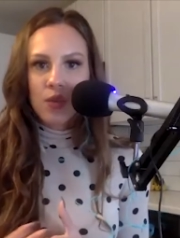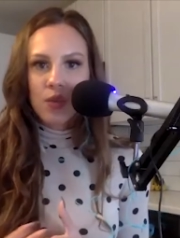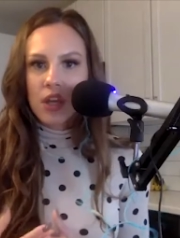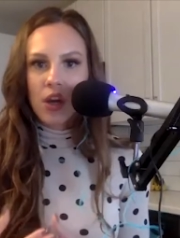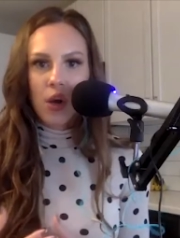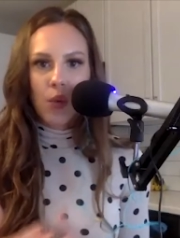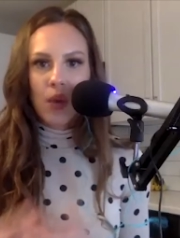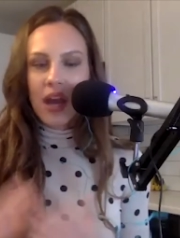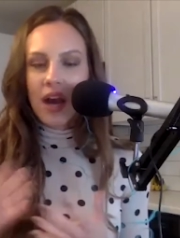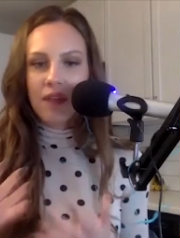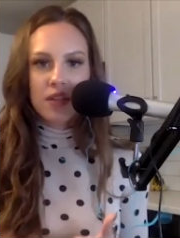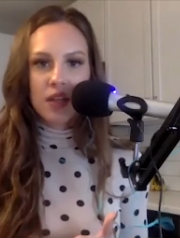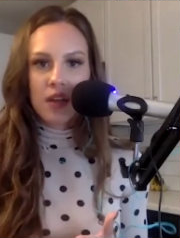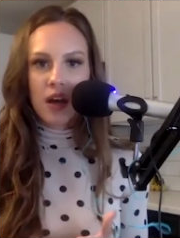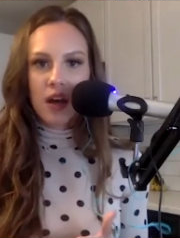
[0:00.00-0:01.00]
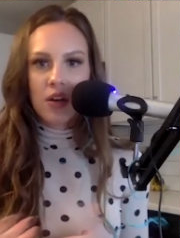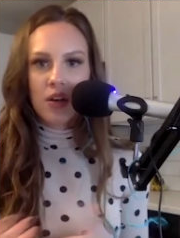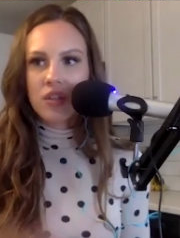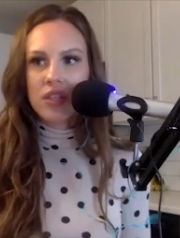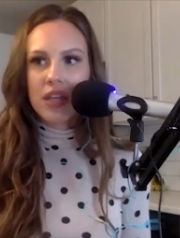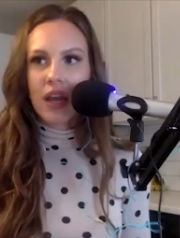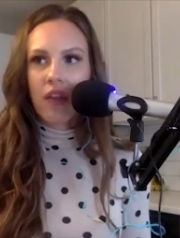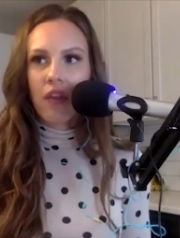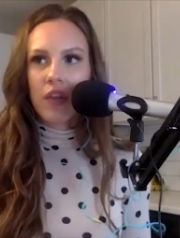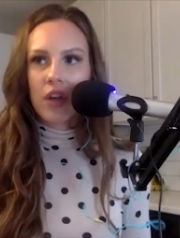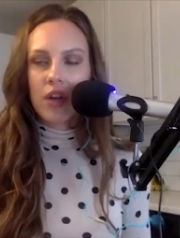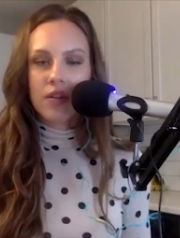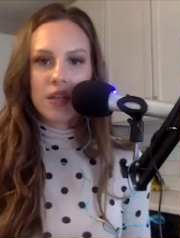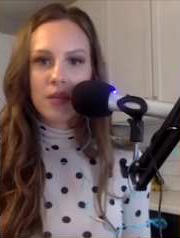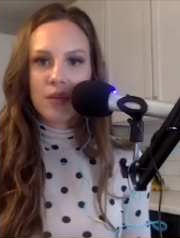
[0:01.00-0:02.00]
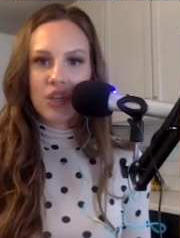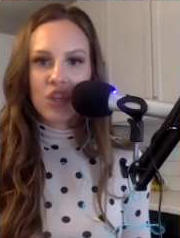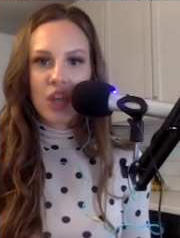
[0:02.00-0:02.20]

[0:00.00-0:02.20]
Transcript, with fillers: You know, we have to understand that there is going to be